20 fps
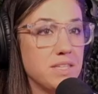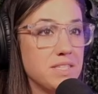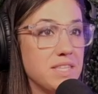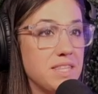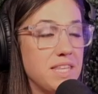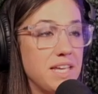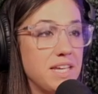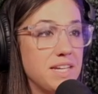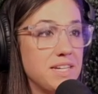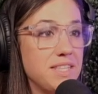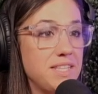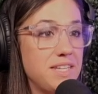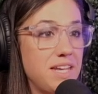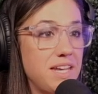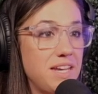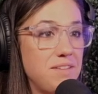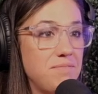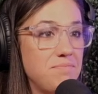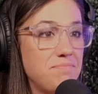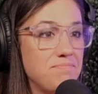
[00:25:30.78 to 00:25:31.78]
at the end of the
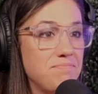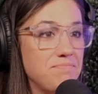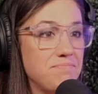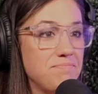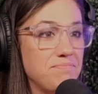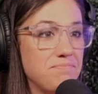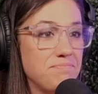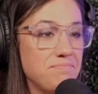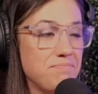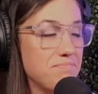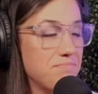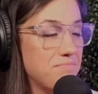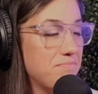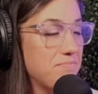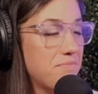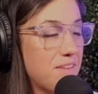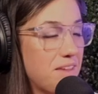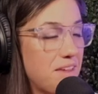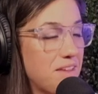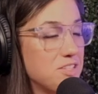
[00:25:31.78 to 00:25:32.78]
day,
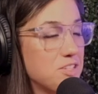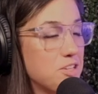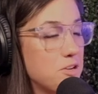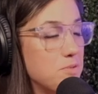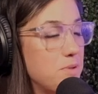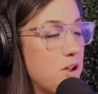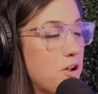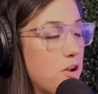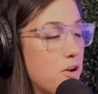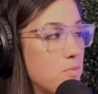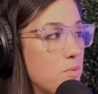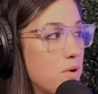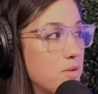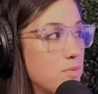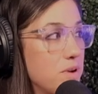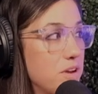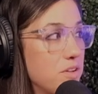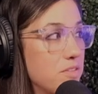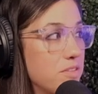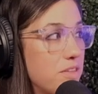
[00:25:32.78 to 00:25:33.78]
it's going to be hard one
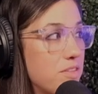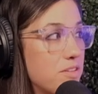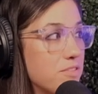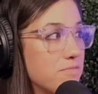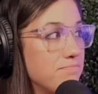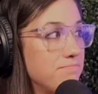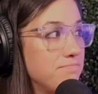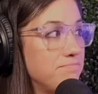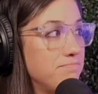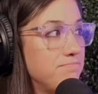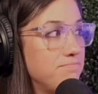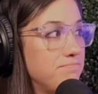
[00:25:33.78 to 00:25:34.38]
way or the other. Mm-hmm.